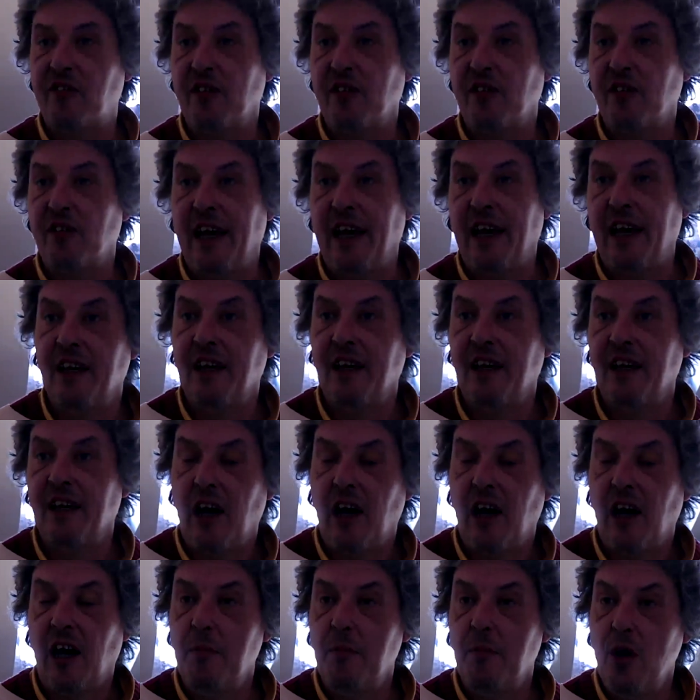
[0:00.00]
What if
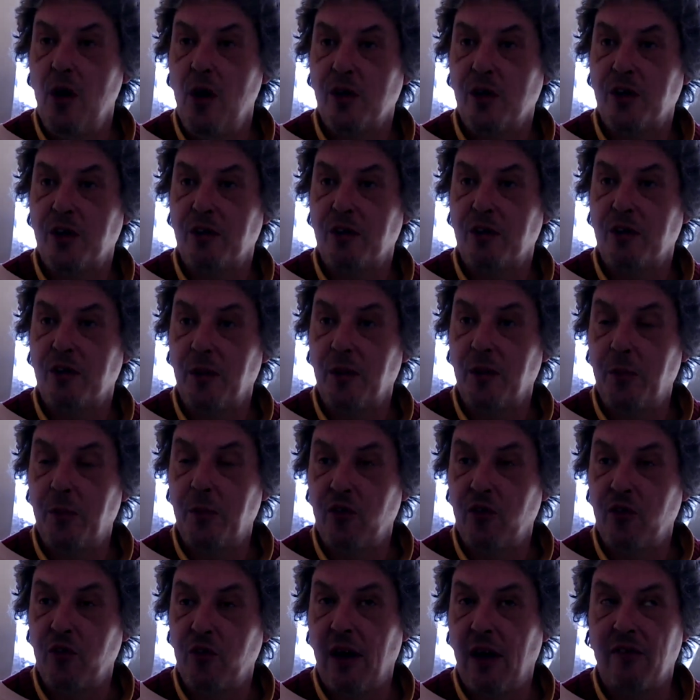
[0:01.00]
these are actually the good
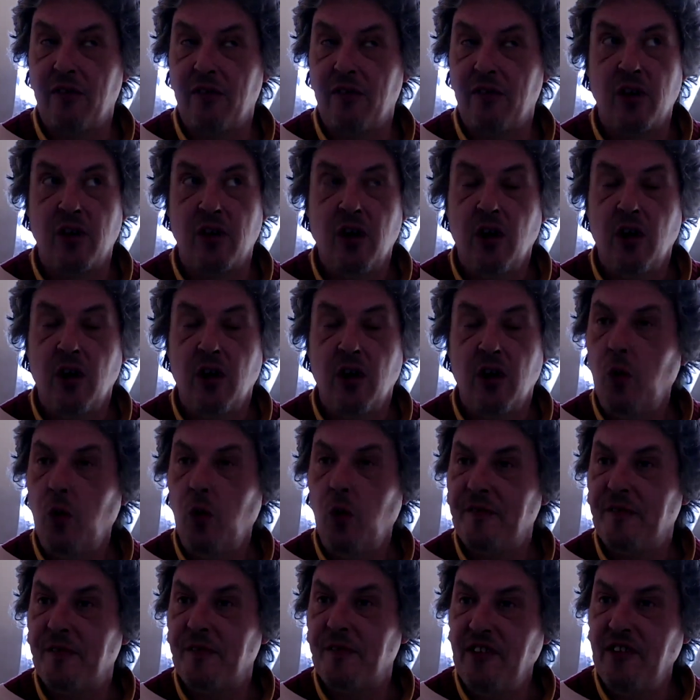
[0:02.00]
guys? I mean, it's good to
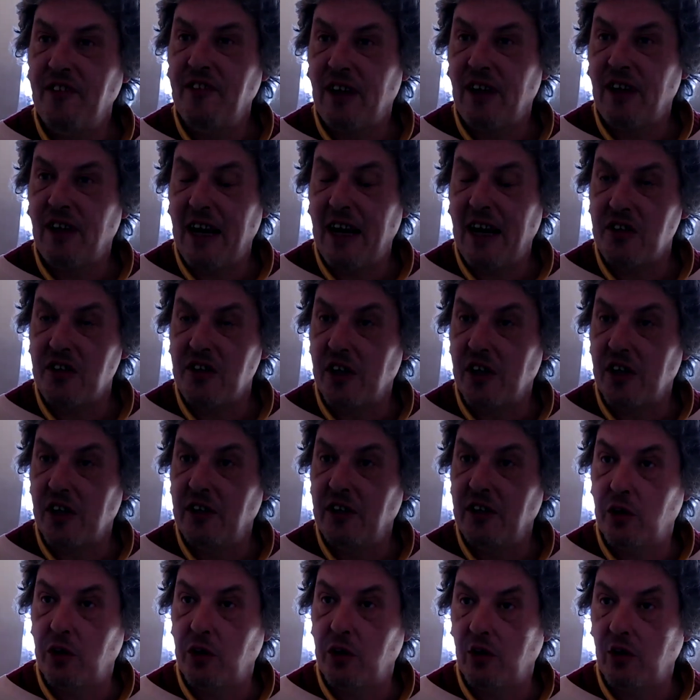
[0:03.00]
sort of try and
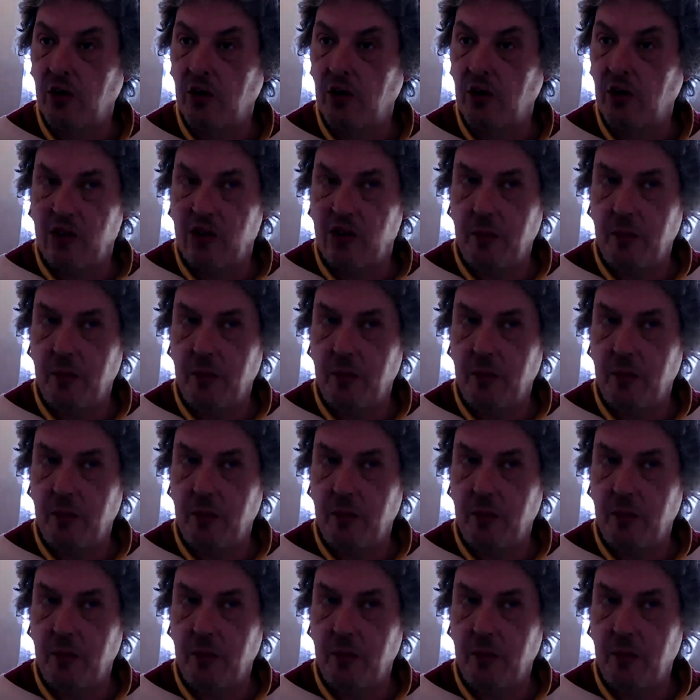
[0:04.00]
entertain.